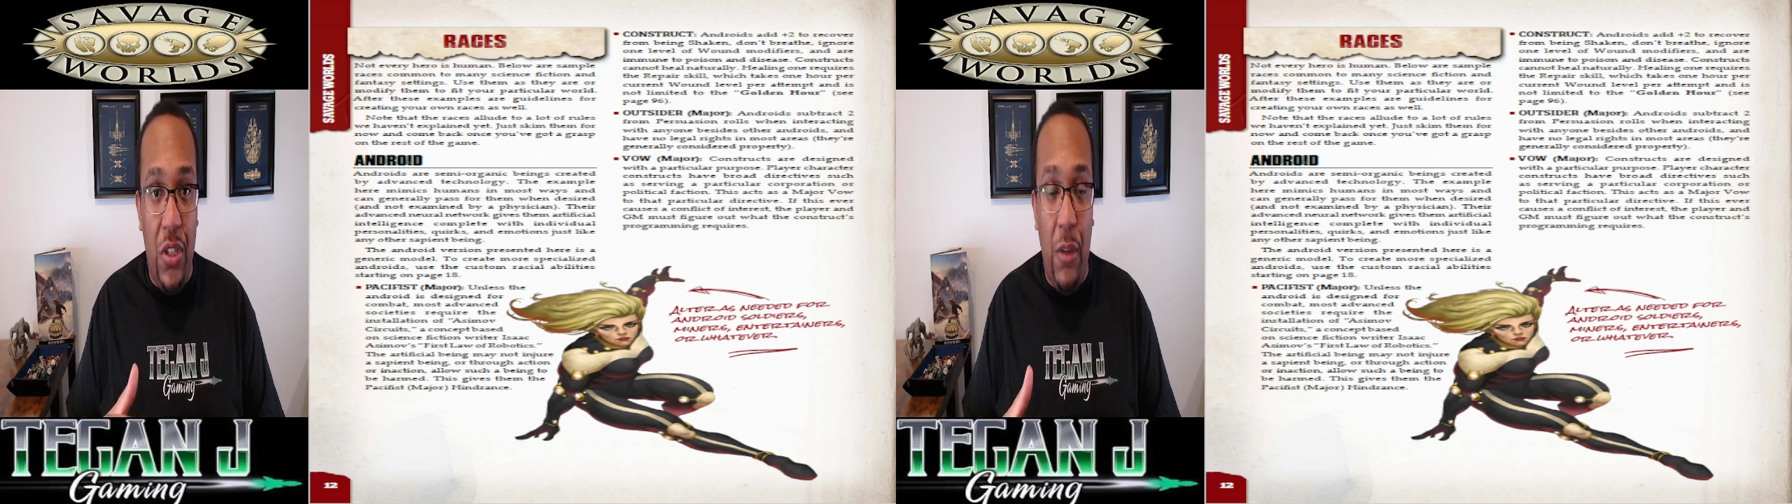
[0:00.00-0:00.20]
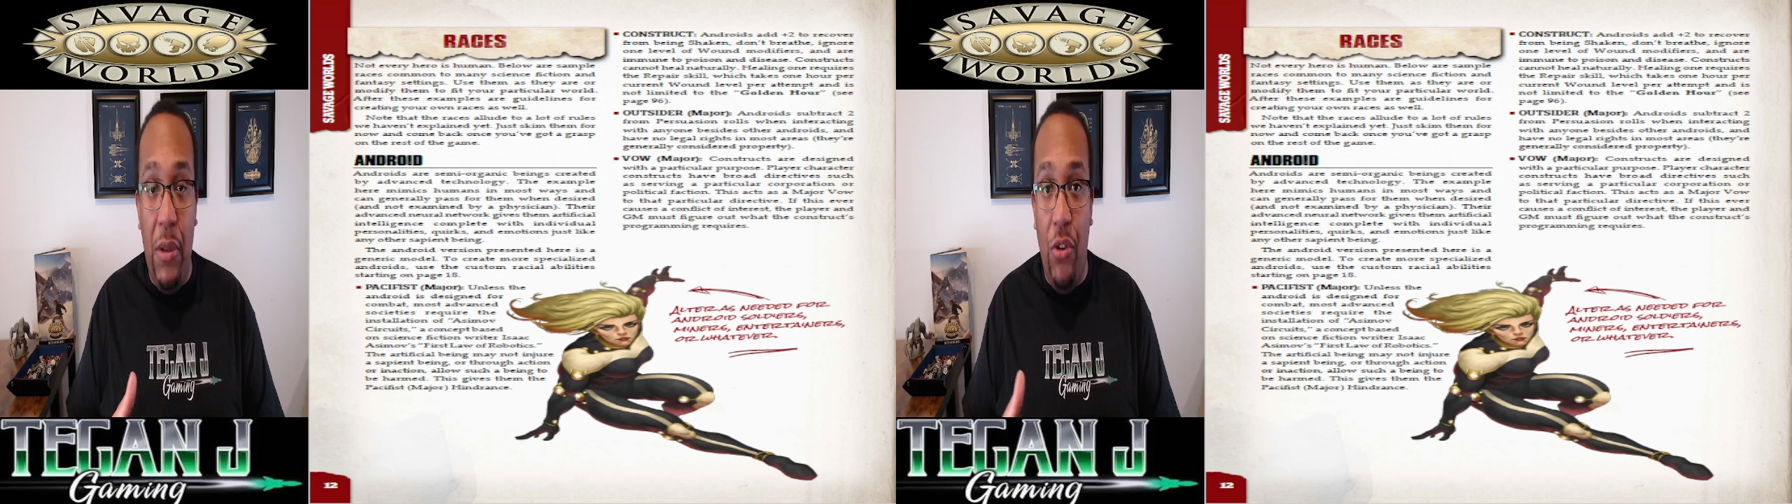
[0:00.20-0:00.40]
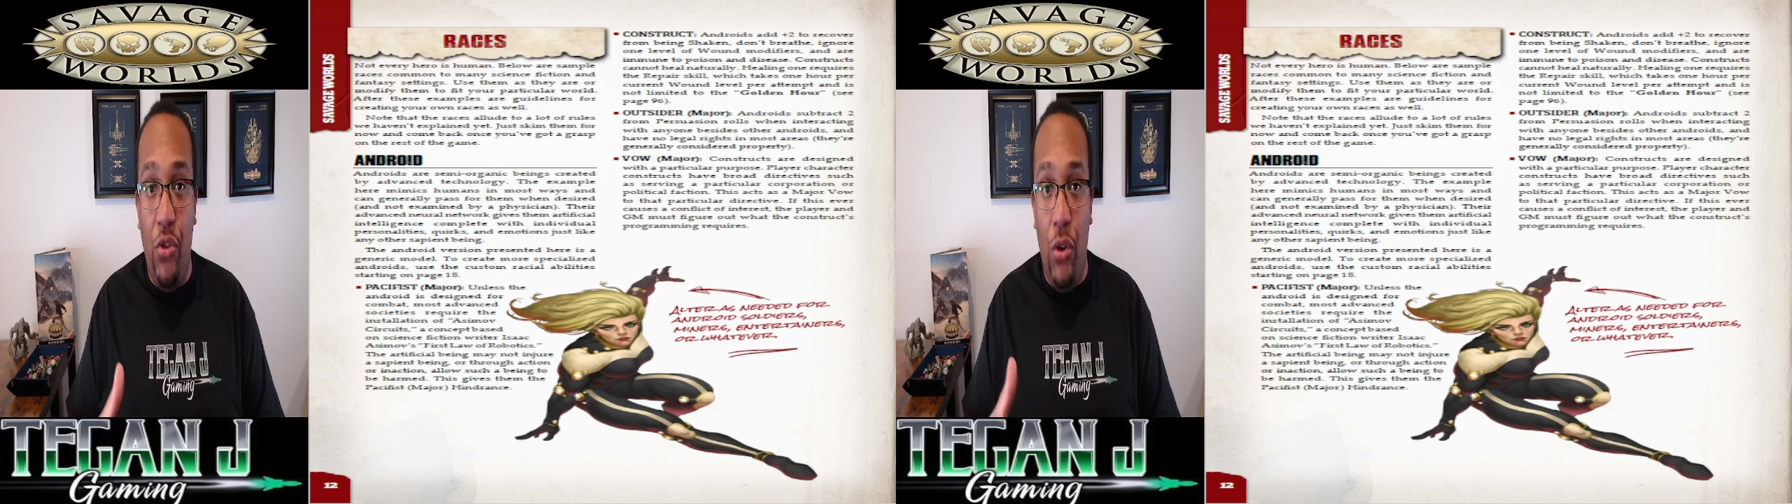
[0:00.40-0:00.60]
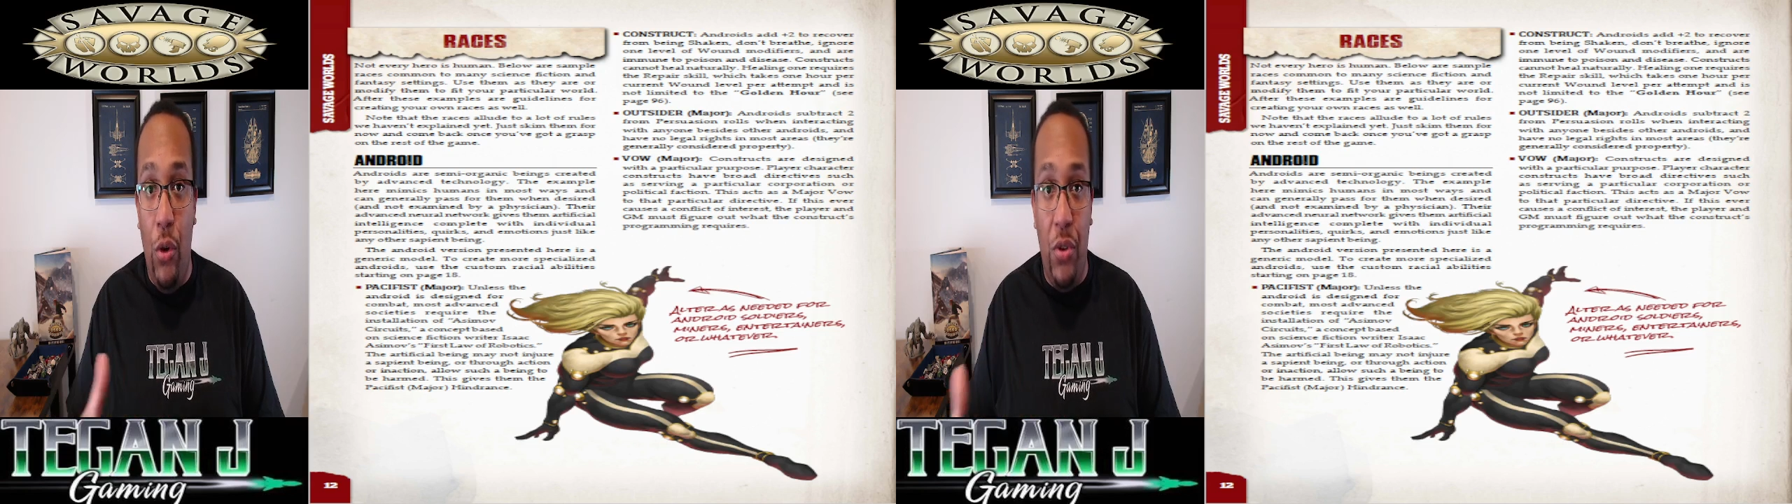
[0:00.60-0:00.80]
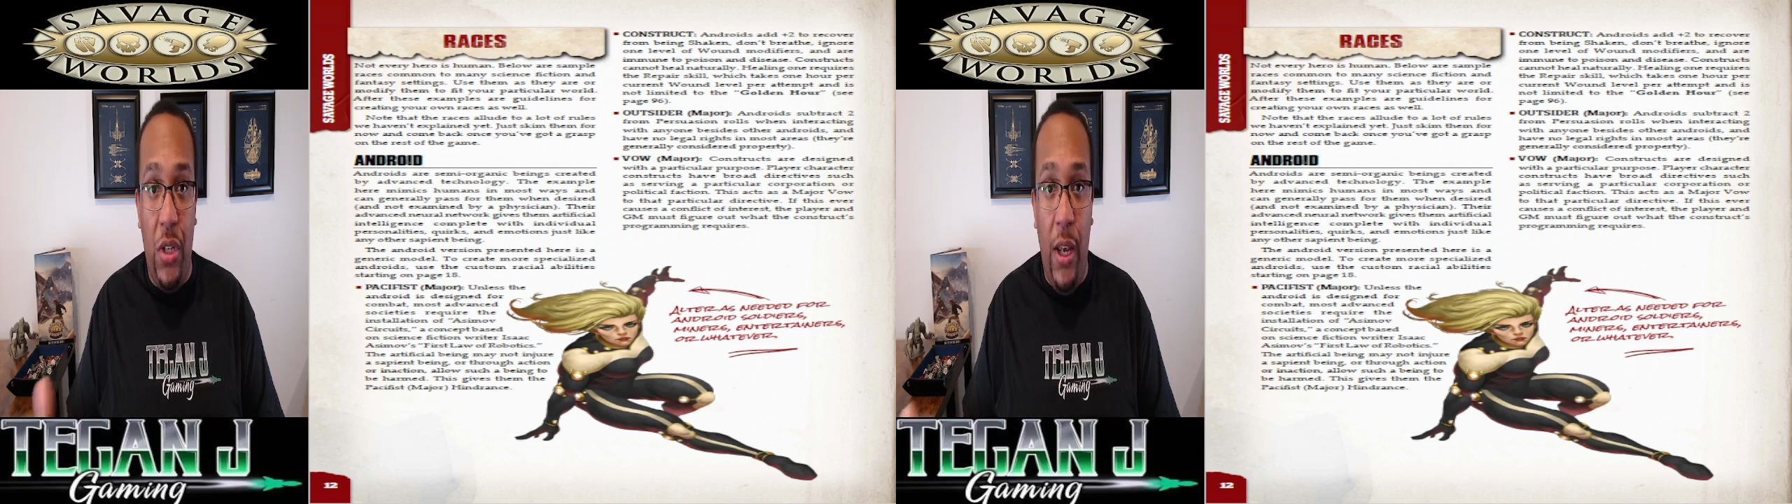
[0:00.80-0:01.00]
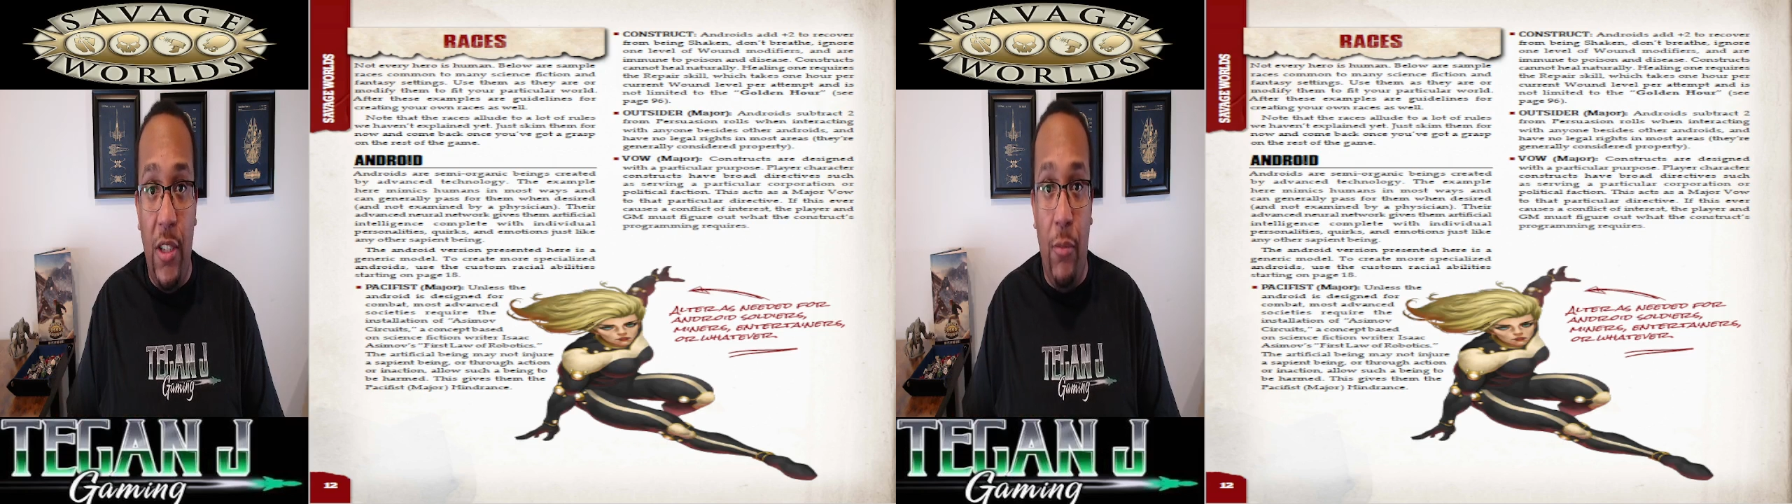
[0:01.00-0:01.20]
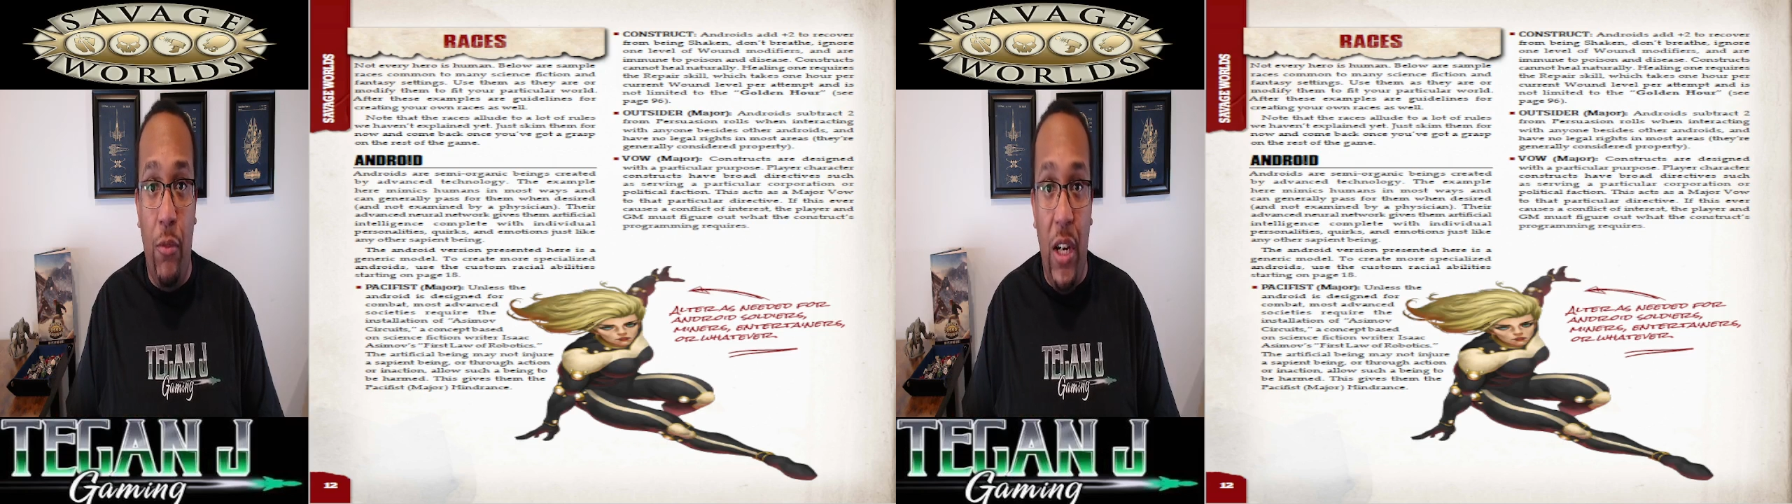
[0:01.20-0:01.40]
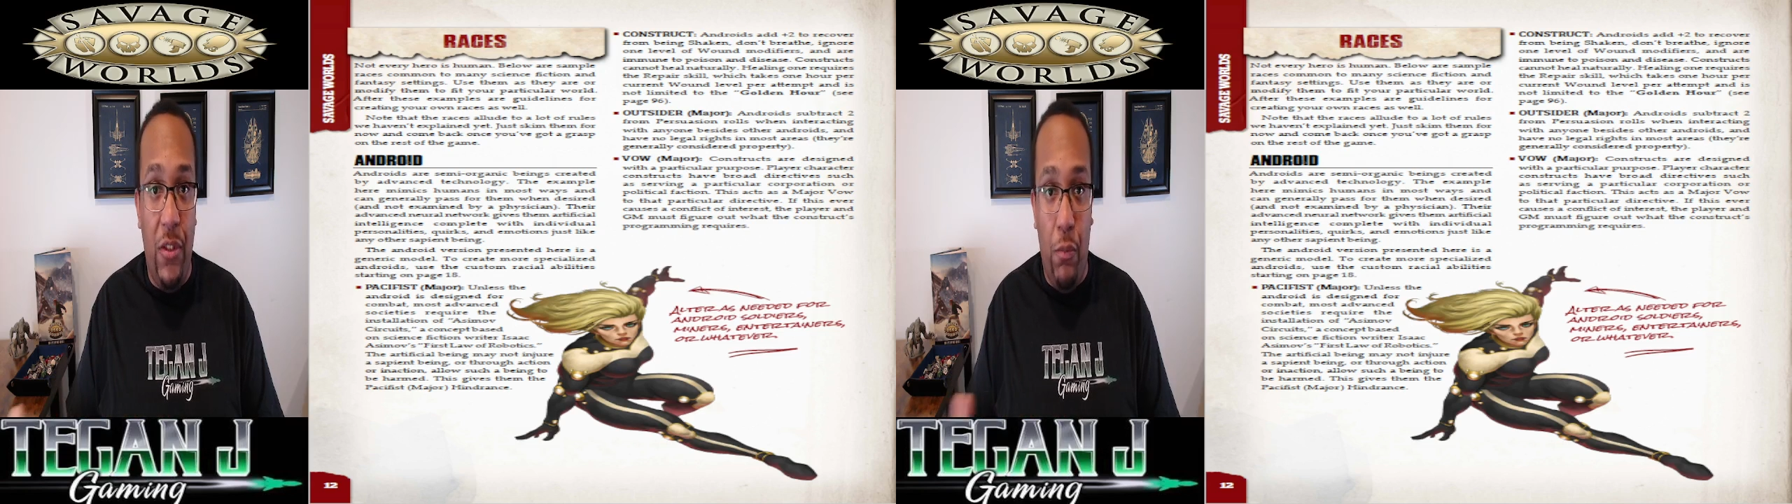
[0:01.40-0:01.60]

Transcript: to build your own custom race